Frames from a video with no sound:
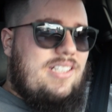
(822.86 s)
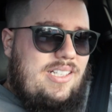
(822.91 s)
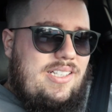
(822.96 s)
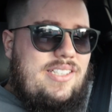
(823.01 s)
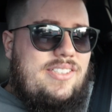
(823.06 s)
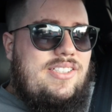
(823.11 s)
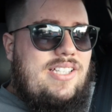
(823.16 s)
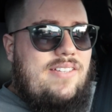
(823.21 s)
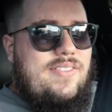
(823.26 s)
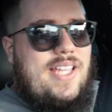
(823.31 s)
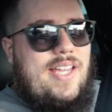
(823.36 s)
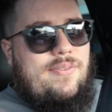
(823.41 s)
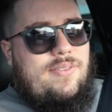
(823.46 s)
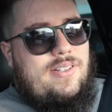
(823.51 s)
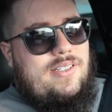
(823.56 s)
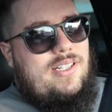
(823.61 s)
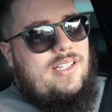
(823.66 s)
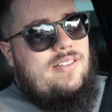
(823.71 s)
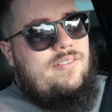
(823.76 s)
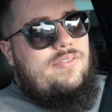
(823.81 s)
Let's save that for
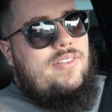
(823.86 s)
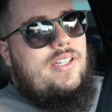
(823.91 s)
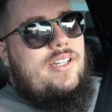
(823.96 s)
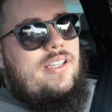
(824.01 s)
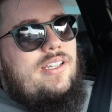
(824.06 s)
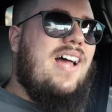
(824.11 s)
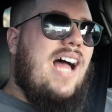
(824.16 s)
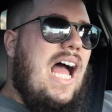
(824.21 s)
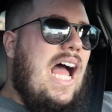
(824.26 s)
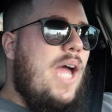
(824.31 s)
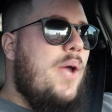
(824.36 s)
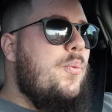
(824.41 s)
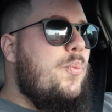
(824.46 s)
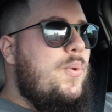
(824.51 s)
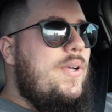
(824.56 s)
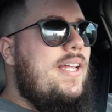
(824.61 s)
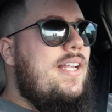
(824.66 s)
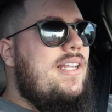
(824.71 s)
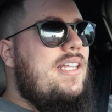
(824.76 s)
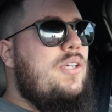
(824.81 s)
another video. I
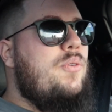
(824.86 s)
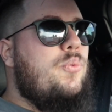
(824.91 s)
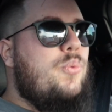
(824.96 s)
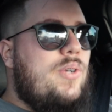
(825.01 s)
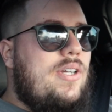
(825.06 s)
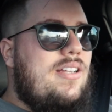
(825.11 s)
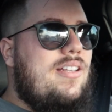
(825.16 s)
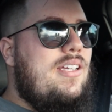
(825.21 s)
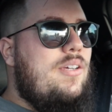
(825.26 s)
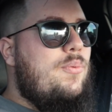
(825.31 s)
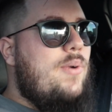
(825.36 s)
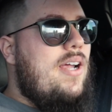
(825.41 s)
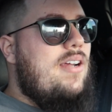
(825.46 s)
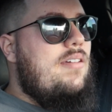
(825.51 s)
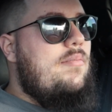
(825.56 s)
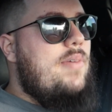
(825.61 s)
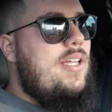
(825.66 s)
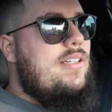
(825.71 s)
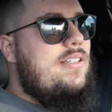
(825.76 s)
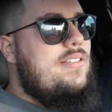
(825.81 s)
really, really
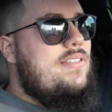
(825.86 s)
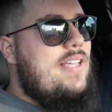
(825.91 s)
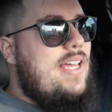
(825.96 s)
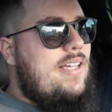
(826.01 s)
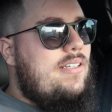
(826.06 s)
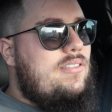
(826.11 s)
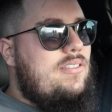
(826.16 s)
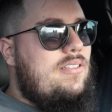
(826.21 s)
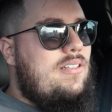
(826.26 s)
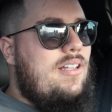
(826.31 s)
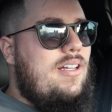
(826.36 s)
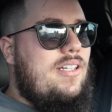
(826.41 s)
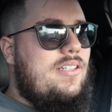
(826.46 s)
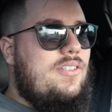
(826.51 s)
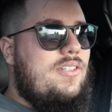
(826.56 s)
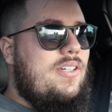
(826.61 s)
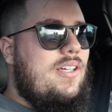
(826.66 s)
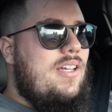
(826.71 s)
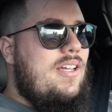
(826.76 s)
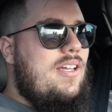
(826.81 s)
recommend this
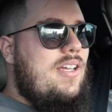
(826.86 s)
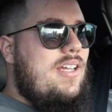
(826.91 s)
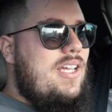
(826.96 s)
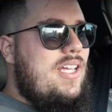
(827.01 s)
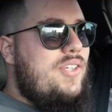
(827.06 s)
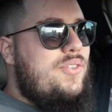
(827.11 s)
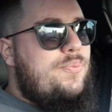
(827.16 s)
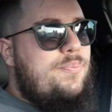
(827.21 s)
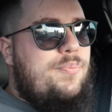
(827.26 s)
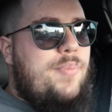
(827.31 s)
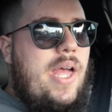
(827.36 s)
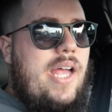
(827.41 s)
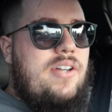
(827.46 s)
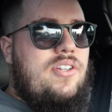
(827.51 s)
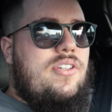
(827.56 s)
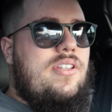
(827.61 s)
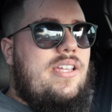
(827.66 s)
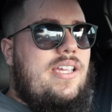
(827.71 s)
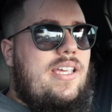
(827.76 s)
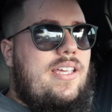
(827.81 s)
Xclutch,
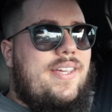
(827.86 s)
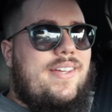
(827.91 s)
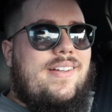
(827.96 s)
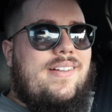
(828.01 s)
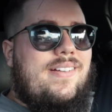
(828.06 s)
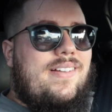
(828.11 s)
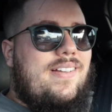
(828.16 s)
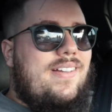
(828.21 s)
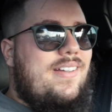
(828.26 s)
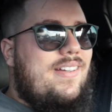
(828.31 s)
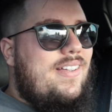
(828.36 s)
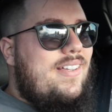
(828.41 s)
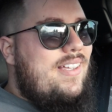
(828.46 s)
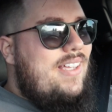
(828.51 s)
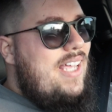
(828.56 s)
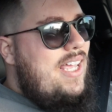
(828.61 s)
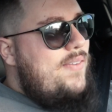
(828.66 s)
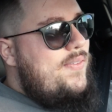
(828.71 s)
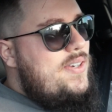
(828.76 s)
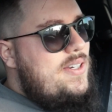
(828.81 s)
especially
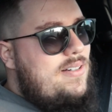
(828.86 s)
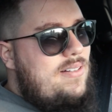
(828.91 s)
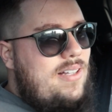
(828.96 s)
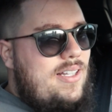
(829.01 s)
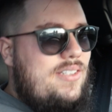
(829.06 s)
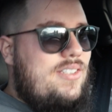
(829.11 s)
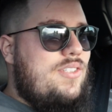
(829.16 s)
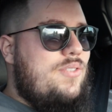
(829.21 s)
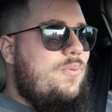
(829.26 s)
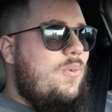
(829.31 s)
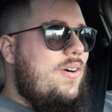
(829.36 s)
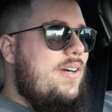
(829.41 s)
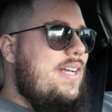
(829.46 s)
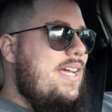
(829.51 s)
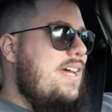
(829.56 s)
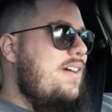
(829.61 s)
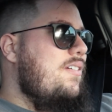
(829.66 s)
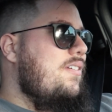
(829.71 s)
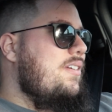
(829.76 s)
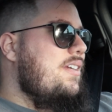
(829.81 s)
if your clutch is worn
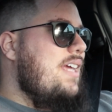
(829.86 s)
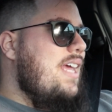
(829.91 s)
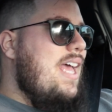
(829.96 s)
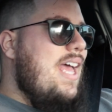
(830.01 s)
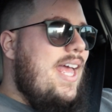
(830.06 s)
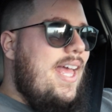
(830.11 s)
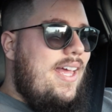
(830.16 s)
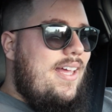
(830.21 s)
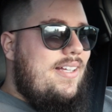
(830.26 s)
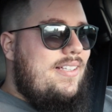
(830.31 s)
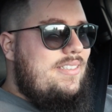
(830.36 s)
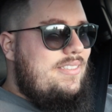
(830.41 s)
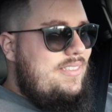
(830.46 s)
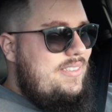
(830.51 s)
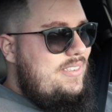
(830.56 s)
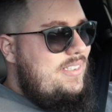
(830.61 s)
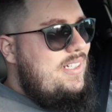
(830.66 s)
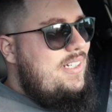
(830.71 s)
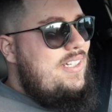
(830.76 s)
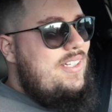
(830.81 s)
out and
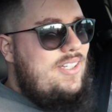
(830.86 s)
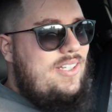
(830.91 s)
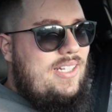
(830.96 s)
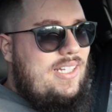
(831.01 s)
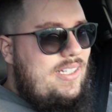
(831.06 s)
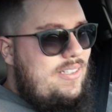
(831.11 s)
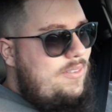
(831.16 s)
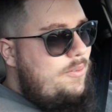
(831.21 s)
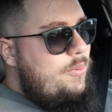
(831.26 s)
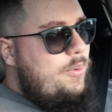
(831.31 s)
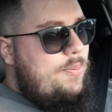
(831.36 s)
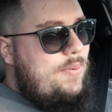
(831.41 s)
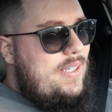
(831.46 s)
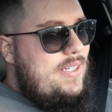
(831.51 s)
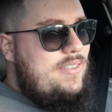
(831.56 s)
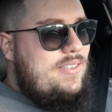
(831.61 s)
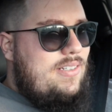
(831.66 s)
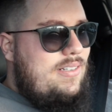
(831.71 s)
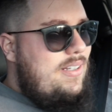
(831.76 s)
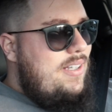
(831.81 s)
you need to
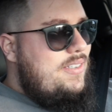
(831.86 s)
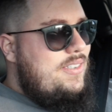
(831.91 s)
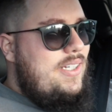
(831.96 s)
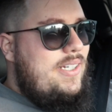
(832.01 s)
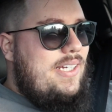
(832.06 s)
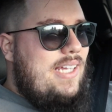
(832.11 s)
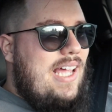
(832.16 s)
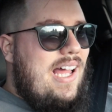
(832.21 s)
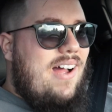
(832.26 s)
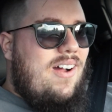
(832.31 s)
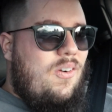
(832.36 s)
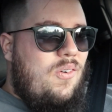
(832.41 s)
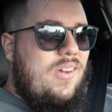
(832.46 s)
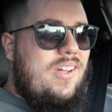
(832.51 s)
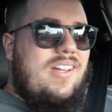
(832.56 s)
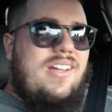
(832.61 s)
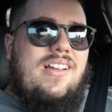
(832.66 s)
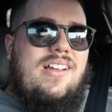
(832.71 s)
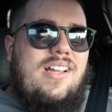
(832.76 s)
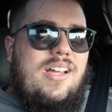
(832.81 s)
replace your clutch anyhow.
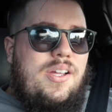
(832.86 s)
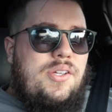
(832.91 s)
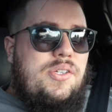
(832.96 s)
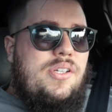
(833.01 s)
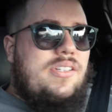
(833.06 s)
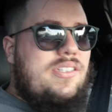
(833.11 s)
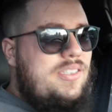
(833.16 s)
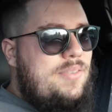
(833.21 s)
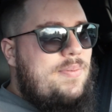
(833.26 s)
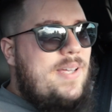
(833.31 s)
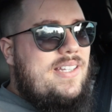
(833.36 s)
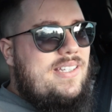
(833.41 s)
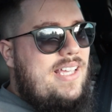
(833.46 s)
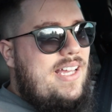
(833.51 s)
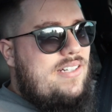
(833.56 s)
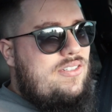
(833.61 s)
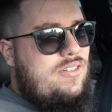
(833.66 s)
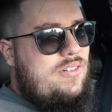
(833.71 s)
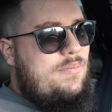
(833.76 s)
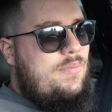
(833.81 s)
Spend the
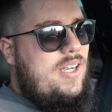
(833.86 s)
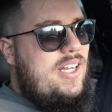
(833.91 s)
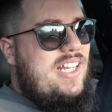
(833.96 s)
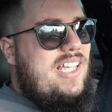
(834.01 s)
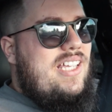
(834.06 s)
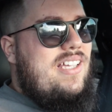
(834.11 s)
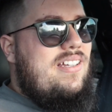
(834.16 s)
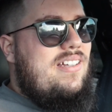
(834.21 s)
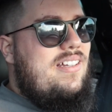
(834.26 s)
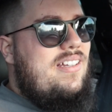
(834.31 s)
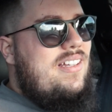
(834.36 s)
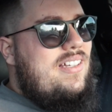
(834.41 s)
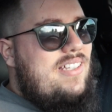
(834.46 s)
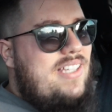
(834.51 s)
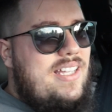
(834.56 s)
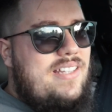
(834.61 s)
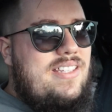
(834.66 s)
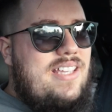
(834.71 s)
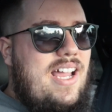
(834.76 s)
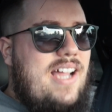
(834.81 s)
extra money.
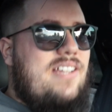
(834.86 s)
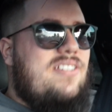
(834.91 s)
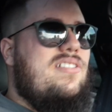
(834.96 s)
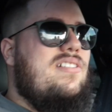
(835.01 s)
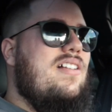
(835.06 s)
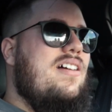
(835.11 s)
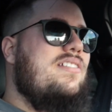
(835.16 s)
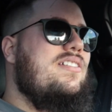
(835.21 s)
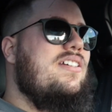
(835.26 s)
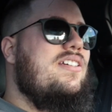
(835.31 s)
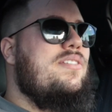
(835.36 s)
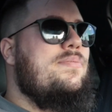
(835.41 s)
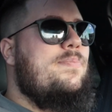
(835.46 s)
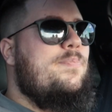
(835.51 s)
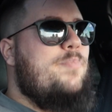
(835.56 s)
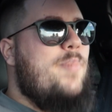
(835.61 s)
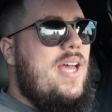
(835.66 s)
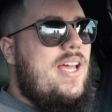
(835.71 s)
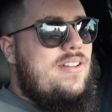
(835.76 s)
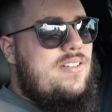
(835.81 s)
Get the Xclutch,
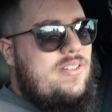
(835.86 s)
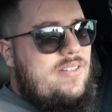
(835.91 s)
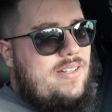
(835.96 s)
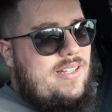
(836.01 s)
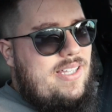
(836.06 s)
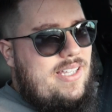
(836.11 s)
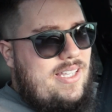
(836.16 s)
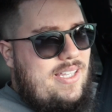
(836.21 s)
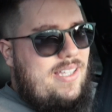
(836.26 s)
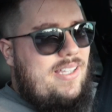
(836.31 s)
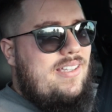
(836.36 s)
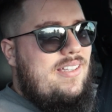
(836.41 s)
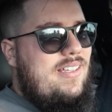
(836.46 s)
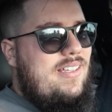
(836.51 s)
especially